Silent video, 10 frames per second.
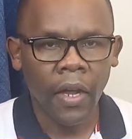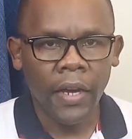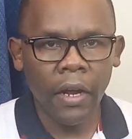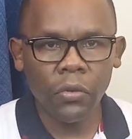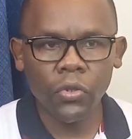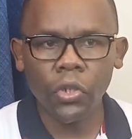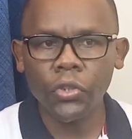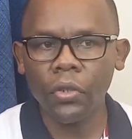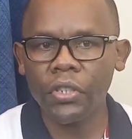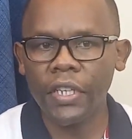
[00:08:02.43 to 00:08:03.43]
Now,
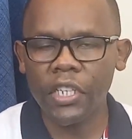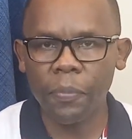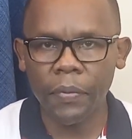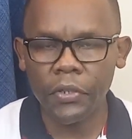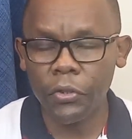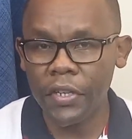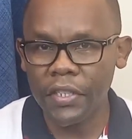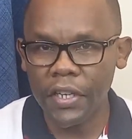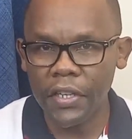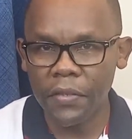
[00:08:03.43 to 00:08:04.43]
social status
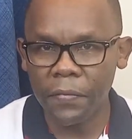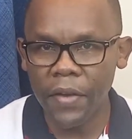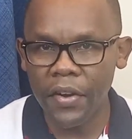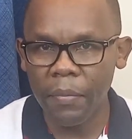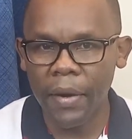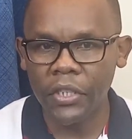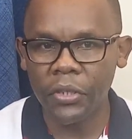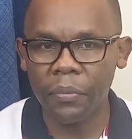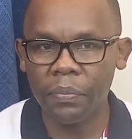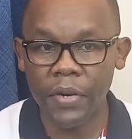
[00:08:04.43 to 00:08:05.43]
prejudice is very much
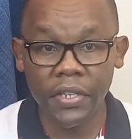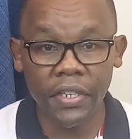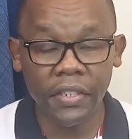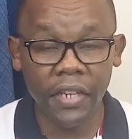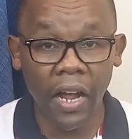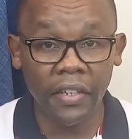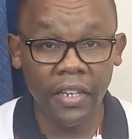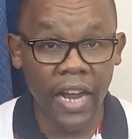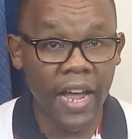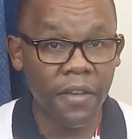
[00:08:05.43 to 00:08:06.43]
present and
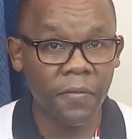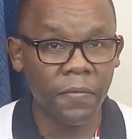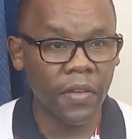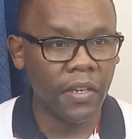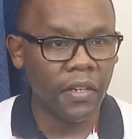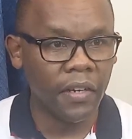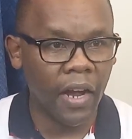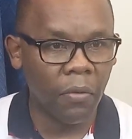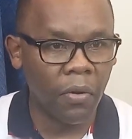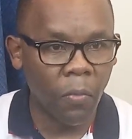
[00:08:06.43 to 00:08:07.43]
alive in
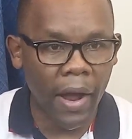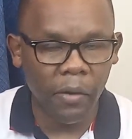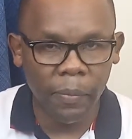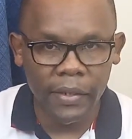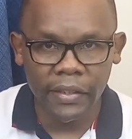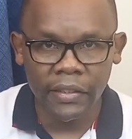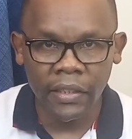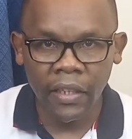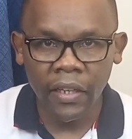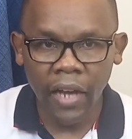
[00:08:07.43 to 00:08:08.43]
our workplaces
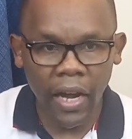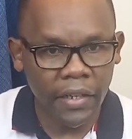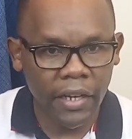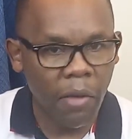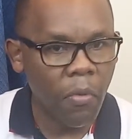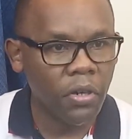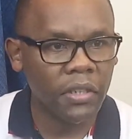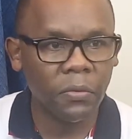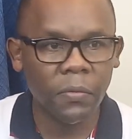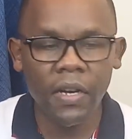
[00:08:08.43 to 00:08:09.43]
and in our
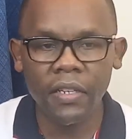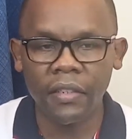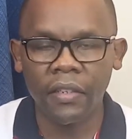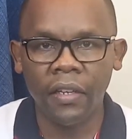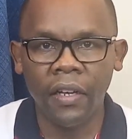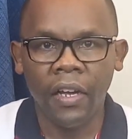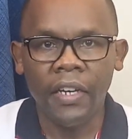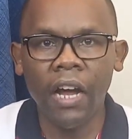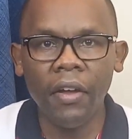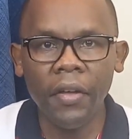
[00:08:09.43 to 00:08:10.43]
modern world.
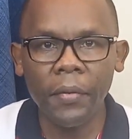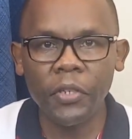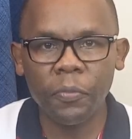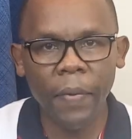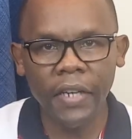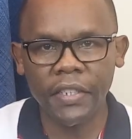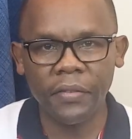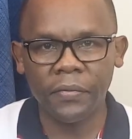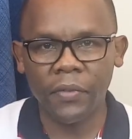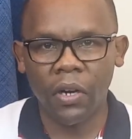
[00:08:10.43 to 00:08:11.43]
Now,
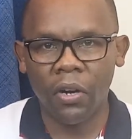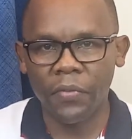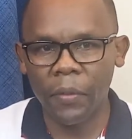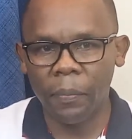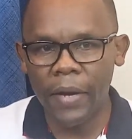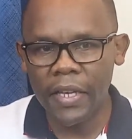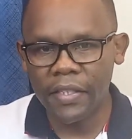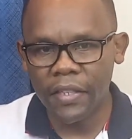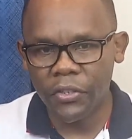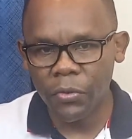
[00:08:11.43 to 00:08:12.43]
irrespective of the
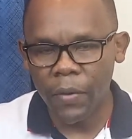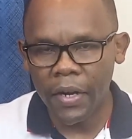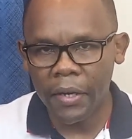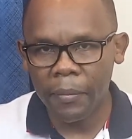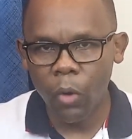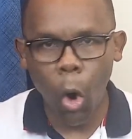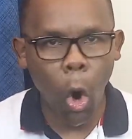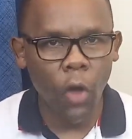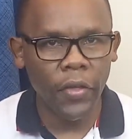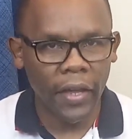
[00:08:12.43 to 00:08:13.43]
place that you work
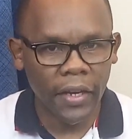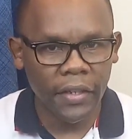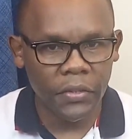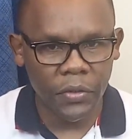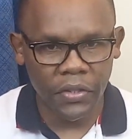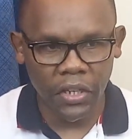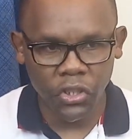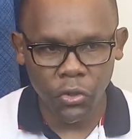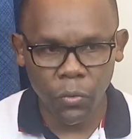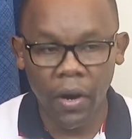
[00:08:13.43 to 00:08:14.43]
or the industry
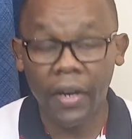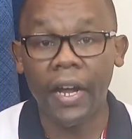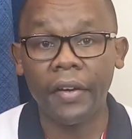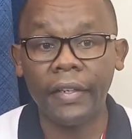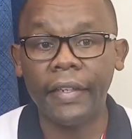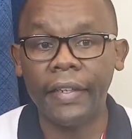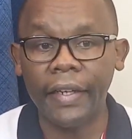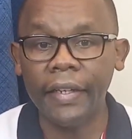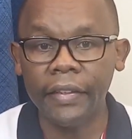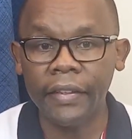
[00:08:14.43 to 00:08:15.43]
that you are currently
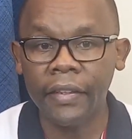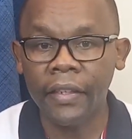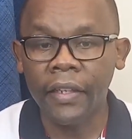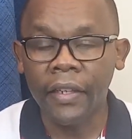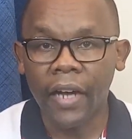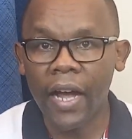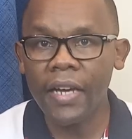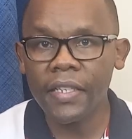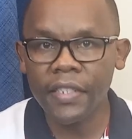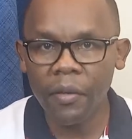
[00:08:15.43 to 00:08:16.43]
in,
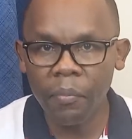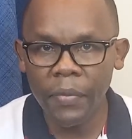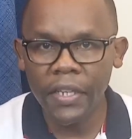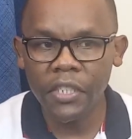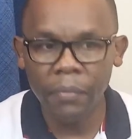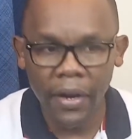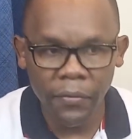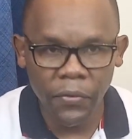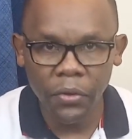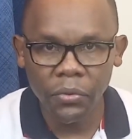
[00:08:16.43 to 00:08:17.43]
I submit my
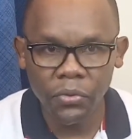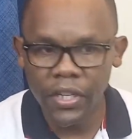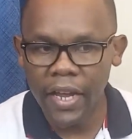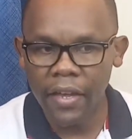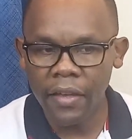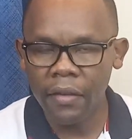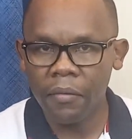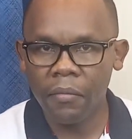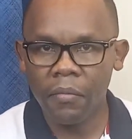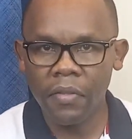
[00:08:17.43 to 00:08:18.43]
view today
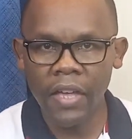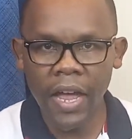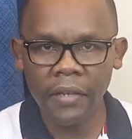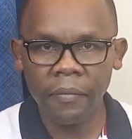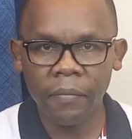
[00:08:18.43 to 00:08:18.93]
that